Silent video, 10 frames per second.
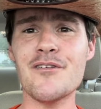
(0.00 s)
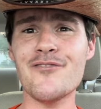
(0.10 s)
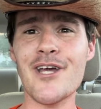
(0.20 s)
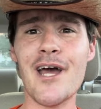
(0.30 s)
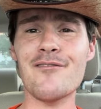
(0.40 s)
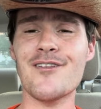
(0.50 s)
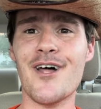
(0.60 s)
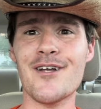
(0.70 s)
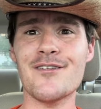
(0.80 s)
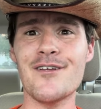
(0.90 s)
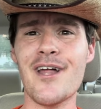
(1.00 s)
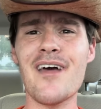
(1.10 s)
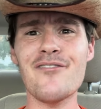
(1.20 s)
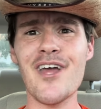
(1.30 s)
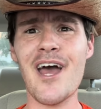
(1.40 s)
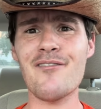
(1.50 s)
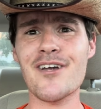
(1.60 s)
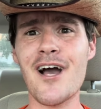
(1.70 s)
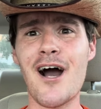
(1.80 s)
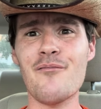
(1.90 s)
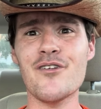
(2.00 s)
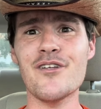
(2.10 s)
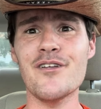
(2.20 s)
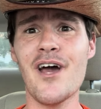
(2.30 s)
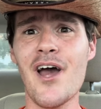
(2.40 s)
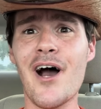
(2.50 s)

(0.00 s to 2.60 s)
if you haven't liked it, if you haven't commented,